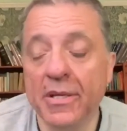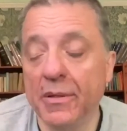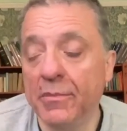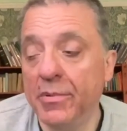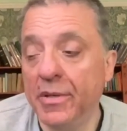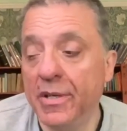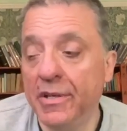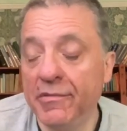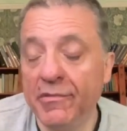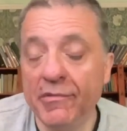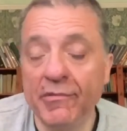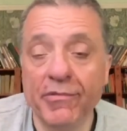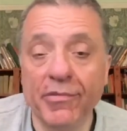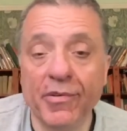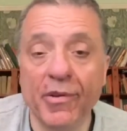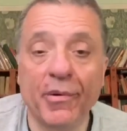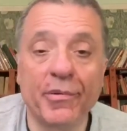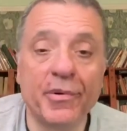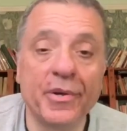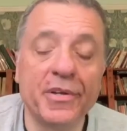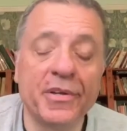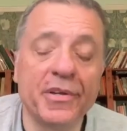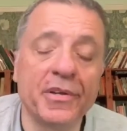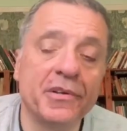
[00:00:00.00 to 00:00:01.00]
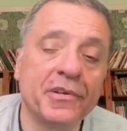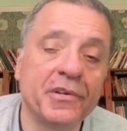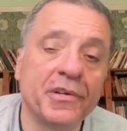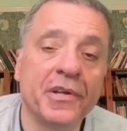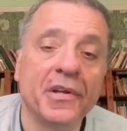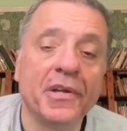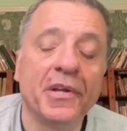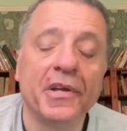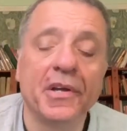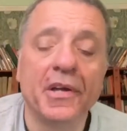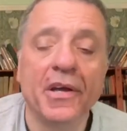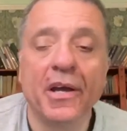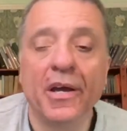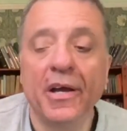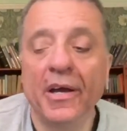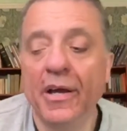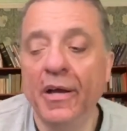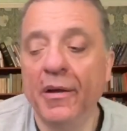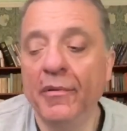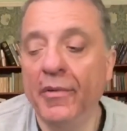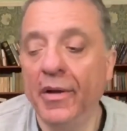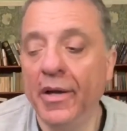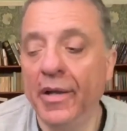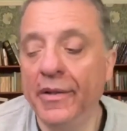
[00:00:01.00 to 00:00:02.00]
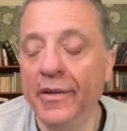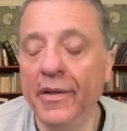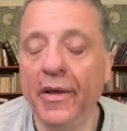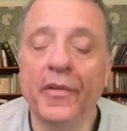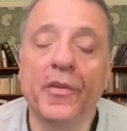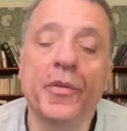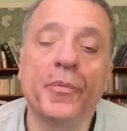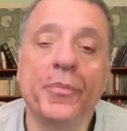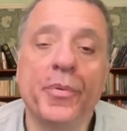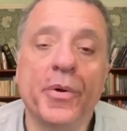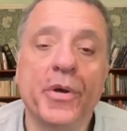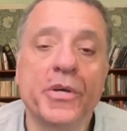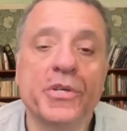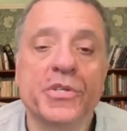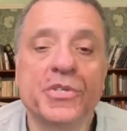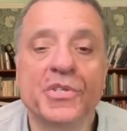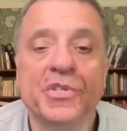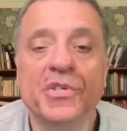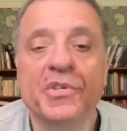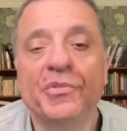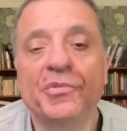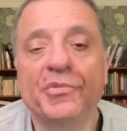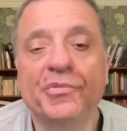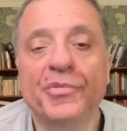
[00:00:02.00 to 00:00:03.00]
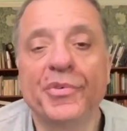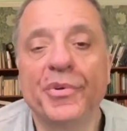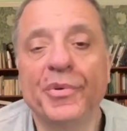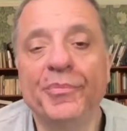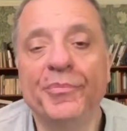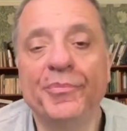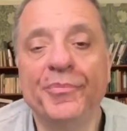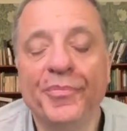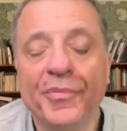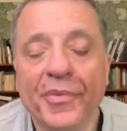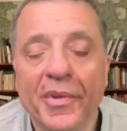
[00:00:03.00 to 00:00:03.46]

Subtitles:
I believe, in Florida, another person from,